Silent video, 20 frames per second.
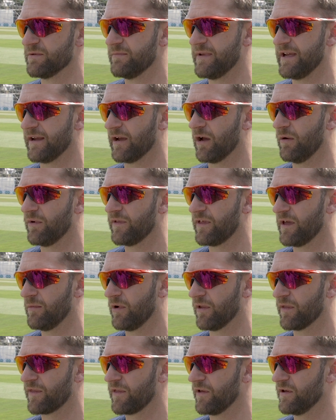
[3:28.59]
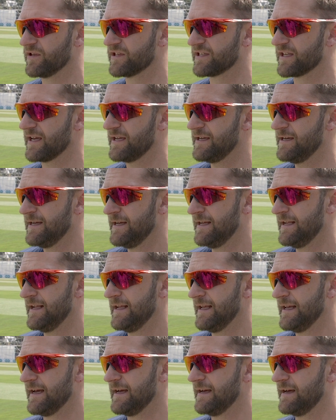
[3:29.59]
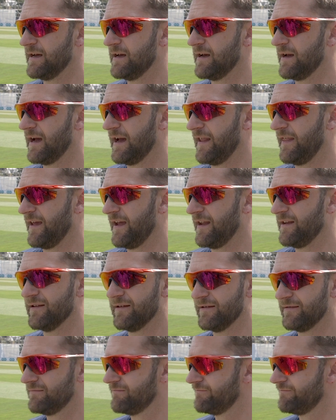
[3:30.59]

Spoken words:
to meeting up with him on Thursday. And then